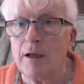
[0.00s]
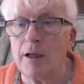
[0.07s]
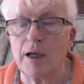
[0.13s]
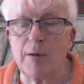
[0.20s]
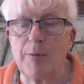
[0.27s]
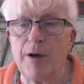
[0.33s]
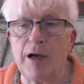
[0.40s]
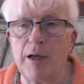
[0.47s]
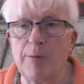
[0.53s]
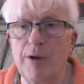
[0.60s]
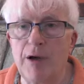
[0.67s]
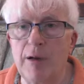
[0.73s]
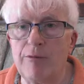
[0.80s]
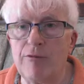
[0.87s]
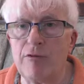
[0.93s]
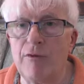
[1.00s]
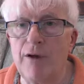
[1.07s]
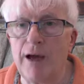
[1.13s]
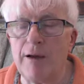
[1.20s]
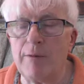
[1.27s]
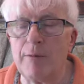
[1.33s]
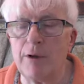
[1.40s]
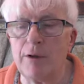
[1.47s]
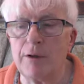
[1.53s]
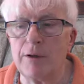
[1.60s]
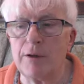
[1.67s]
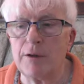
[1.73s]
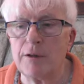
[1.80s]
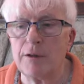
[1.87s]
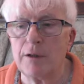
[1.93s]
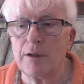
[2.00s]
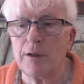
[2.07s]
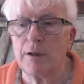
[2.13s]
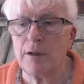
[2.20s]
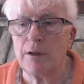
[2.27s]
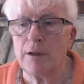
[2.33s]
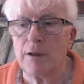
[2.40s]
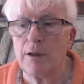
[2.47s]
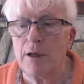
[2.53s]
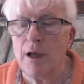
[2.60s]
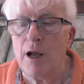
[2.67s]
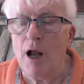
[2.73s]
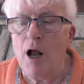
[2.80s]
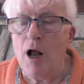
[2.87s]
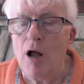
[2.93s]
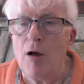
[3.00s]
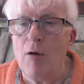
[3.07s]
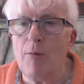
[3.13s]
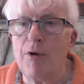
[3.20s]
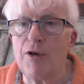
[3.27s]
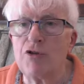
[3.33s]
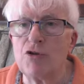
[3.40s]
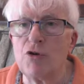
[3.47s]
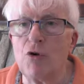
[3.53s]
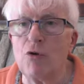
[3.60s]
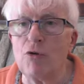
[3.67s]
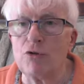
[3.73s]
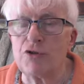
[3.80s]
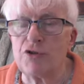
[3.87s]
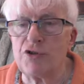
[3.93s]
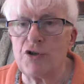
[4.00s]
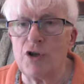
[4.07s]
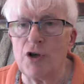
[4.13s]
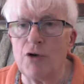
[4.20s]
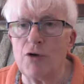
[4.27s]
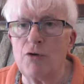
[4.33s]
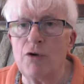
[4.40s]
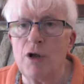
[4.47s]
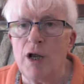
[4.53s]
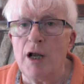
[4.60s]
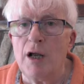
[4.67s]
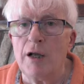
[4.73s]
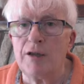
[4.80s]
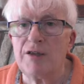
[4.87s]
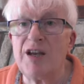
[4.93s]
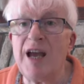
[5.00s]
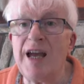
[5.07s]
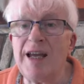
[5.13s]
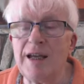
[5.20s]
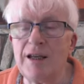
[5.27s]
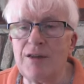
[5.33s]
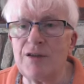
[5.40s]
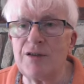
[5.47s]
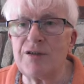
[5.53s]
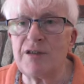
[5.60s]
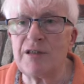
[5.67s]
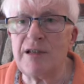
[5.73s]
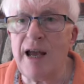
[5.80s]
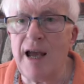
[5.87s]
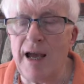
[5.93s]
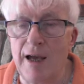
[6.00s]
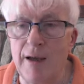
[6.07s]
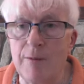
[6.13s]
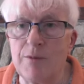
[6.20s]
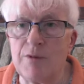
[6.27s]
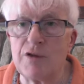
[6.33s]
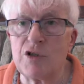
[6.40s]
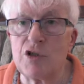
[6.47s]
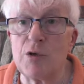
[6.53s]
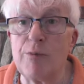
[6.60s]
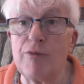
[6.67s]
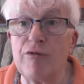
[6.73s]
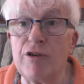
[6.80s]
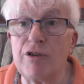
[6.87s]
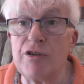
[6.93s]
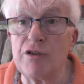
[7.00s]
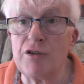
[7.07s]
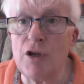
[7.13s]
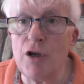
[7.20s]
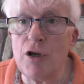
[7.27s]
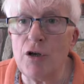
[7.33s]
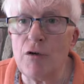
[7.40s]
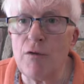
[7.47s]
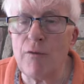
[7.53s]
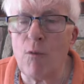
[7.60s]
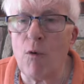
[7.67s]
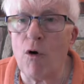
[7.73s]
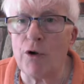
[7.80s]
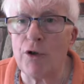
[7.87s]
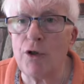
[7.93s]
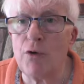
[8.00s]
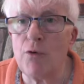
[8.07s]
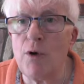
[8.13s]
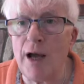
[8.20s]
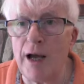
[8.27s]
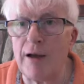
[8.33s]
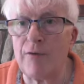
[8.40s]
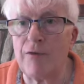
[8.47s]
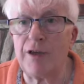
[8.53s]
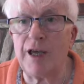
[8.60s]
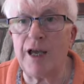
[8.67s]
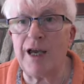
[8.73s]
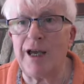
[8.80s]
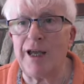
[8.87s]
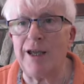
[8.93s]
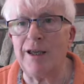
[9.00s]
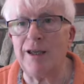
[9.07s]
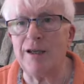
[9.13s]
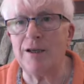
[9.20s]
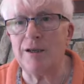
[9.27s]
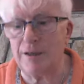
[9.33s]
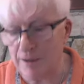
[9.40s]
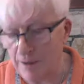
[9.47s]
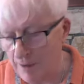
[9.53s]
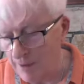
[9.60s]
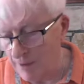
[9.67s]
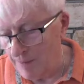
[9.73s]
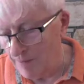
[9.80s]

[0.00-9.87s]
like a Pied Piper of Hamlet. But also, take the steps to preserve what you have gained.